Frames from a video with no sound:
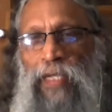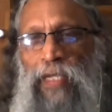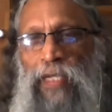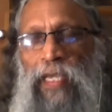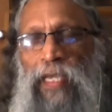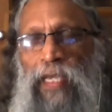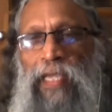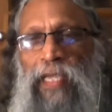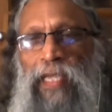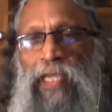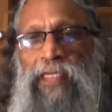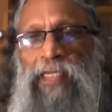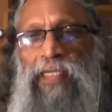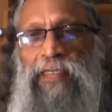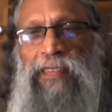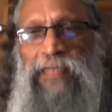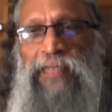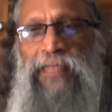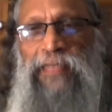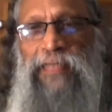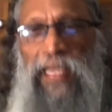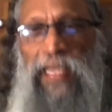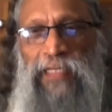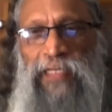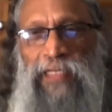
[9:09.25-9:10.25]
And
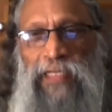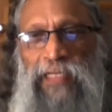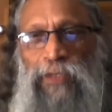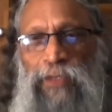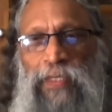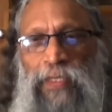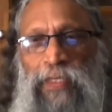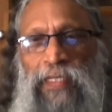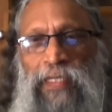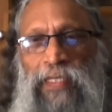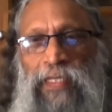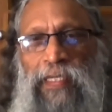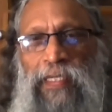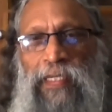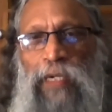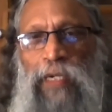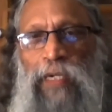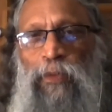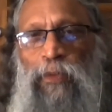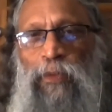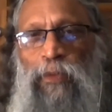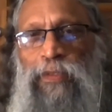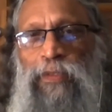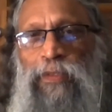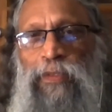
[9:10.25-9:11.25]
that you can
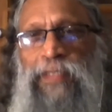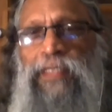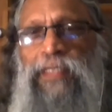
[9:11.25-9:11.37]
count